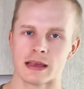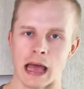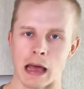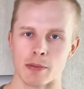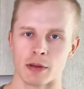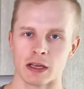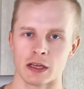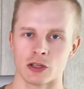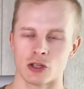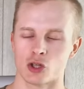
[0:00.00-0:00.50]

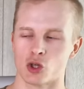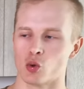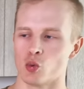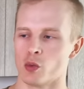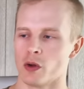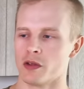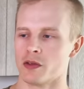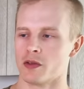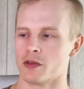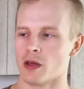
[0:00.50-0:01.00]
cabbage
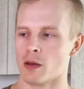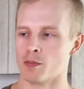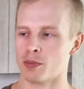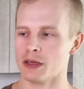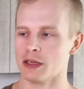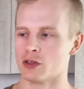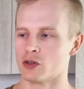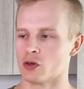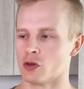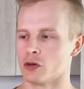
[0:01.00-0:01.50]
with uh,
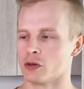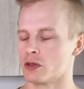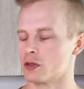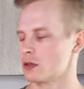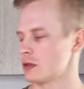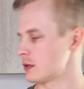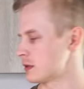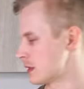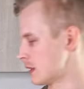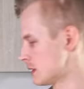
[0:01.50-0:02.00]

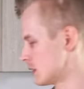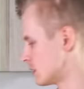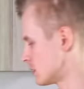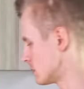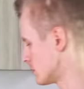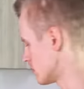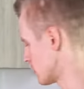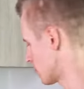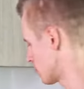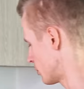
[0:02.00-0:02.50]
beetroot.
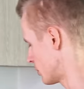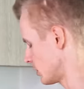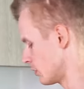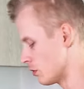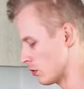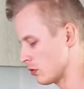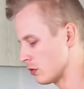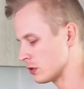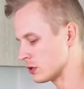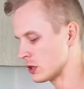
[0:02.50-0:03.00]
Tastes uh, pretty
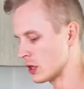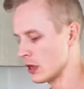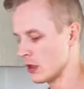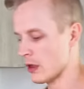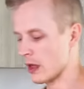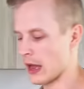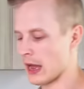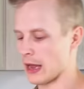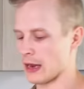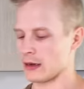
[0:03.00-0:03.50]
good.
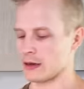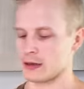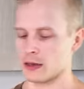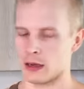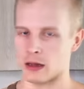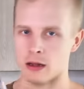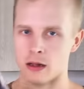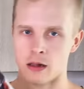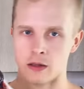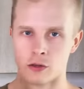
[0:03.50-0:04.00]
And
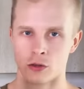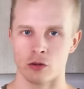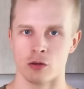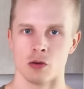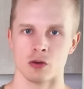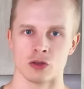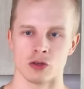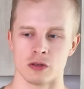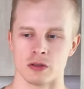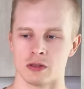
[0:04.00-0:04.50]
uh, i
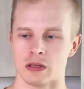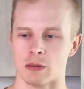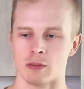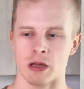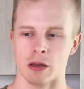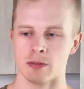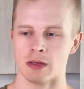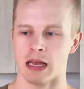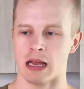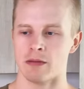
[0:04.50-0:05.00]
also
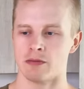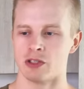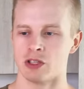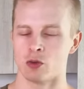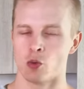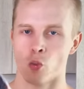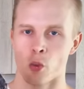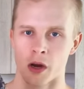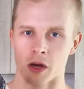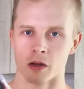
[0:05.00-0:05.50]
sometimes have
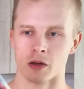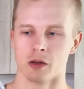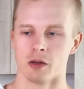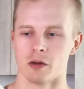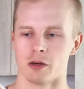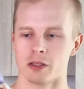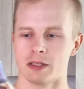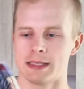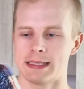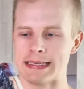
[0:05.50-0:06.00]
just
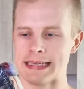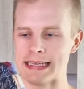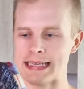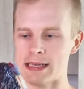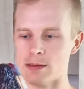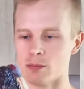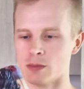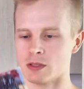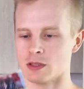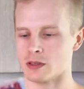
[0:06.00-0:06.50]
regular
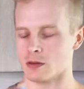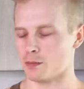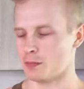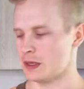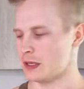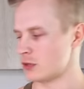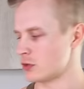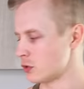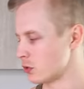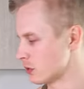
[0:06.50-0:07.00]
steamed
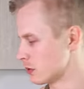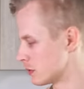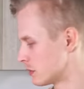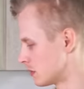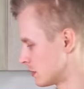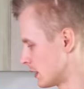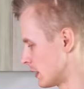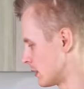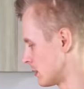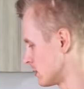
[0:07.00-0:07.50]
beetroot
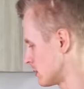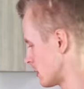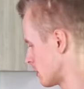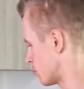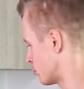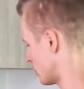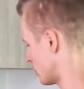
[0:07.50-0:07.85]
that is uh,